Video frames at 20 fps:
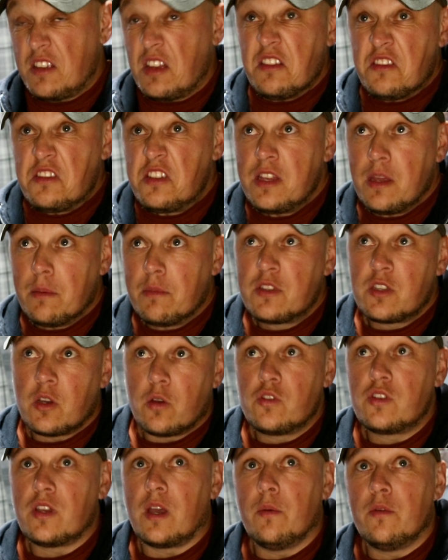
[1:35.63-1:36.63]
tend to see them
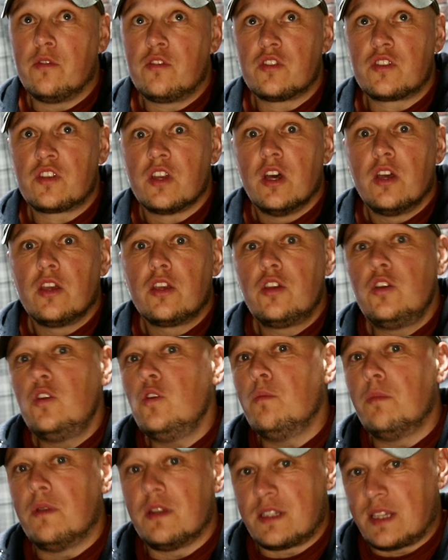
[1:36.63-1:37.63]
associated with just
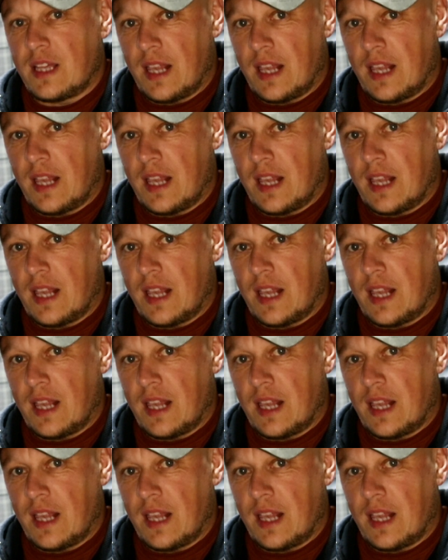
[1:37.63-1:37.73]
cumulus